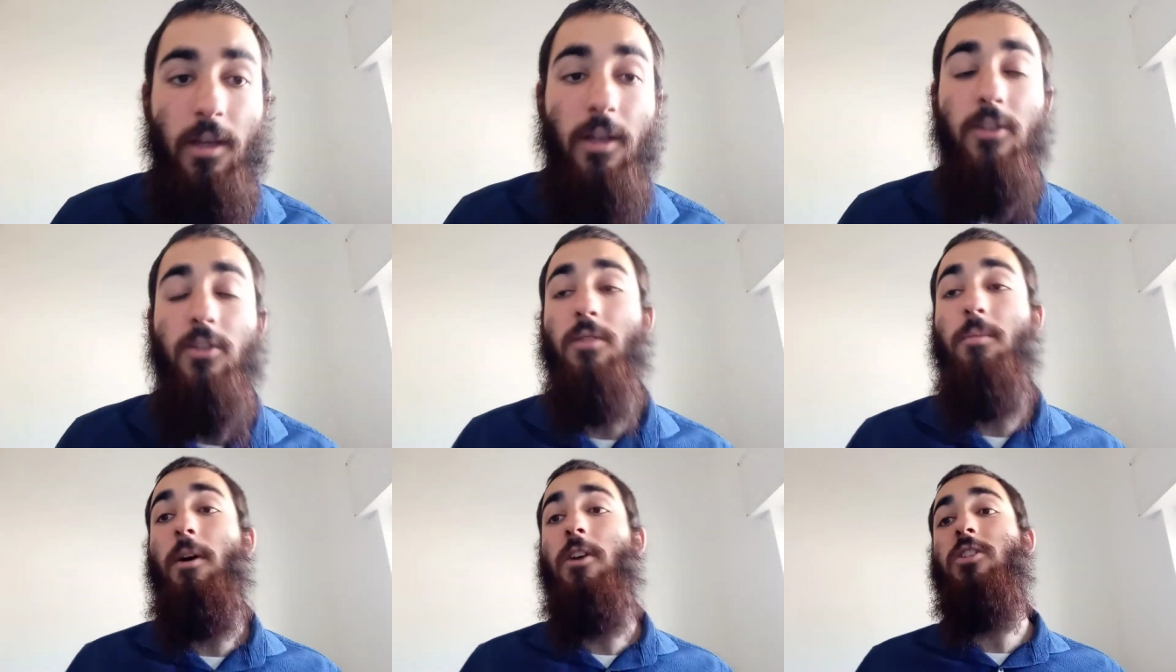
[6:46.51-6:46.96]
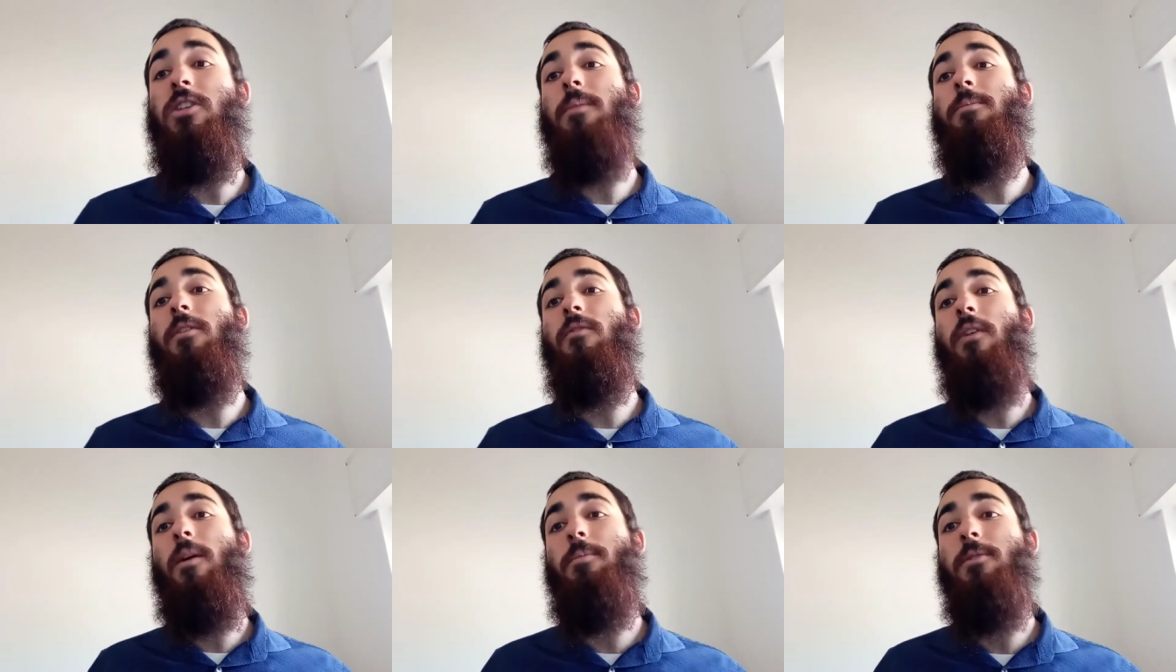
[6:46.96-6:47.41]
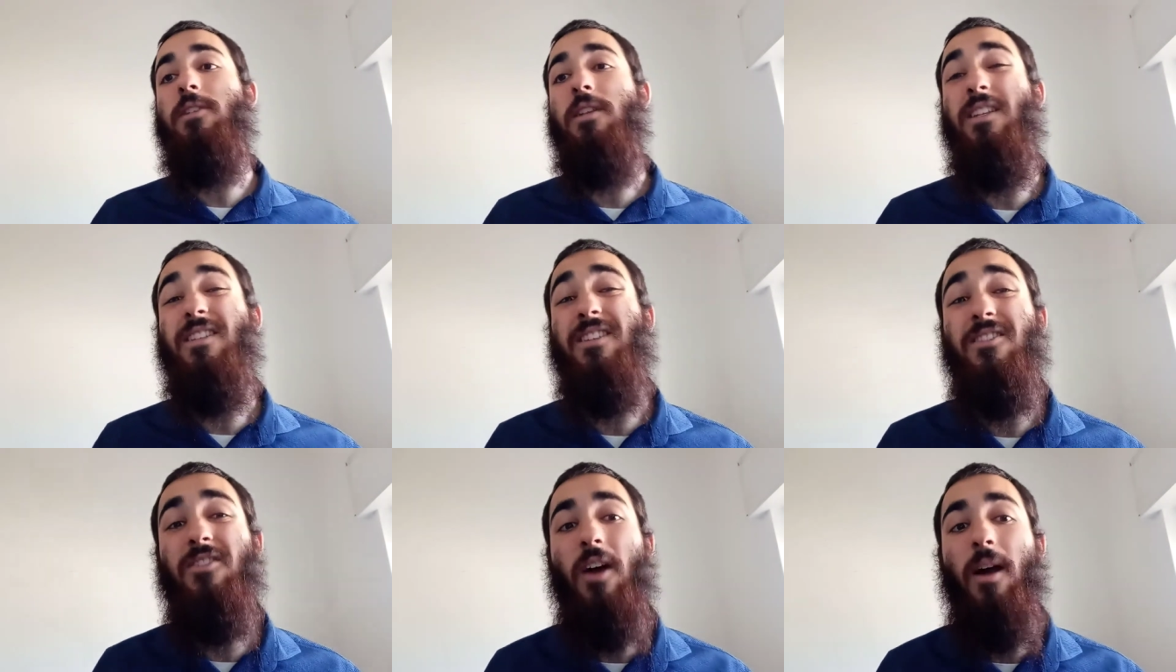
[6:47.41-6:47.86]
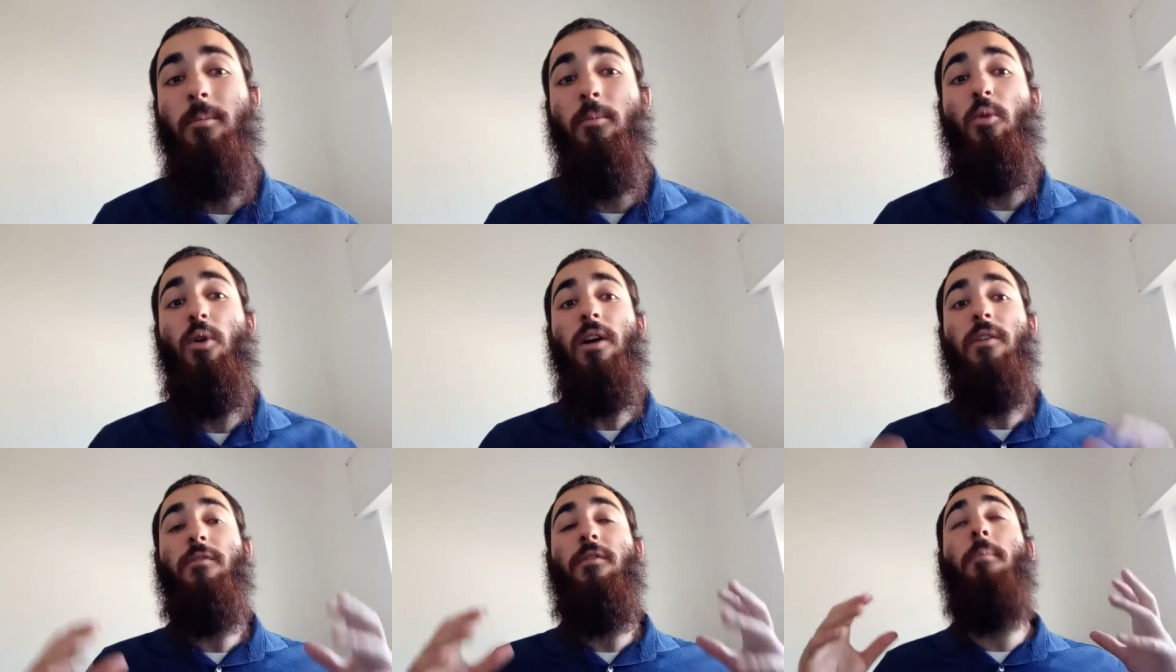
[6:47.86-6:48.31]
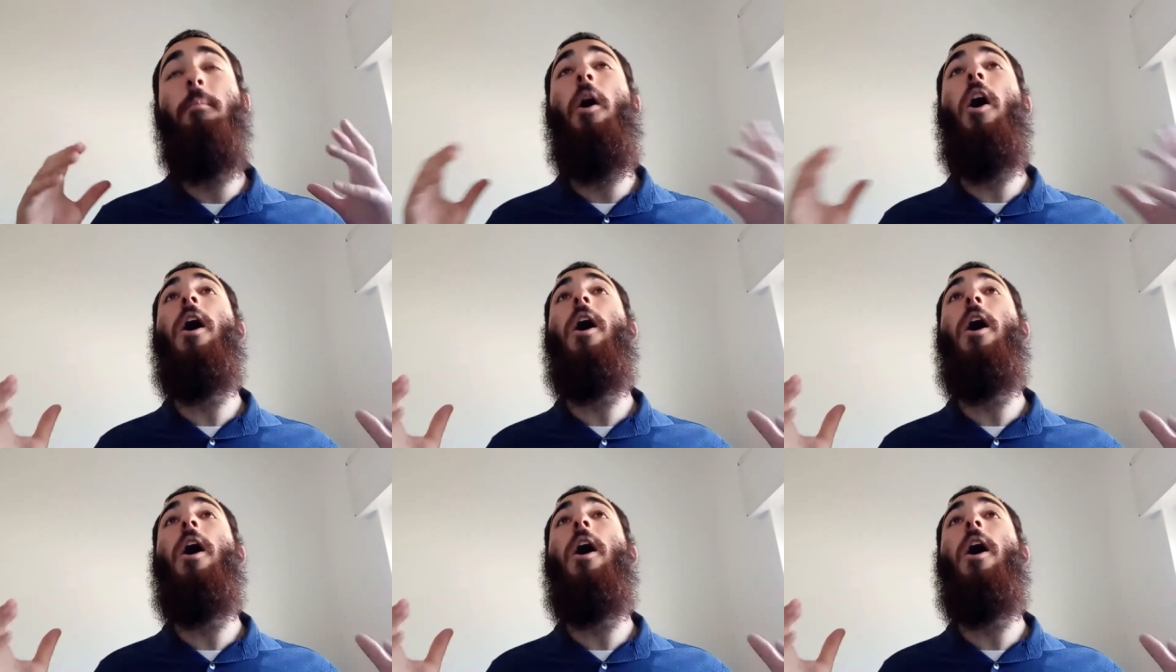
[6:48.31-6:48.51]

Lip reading: So the Baal Shem Tov represents a time where, from